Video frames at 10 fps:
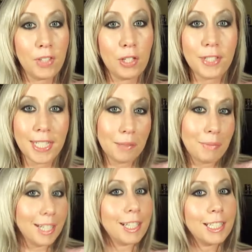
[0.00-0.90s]
You've seen
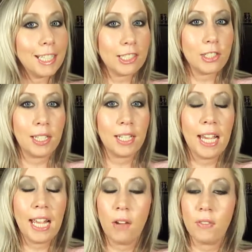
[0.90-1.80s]
my collection.
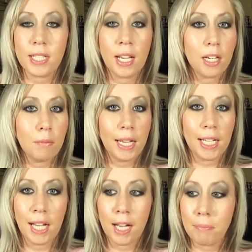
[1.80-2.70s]
I have a ton of
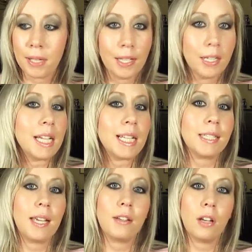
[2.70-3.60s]
makeup,
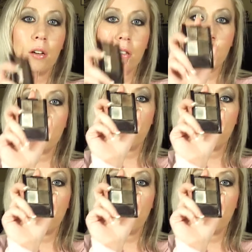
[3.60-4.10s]
$10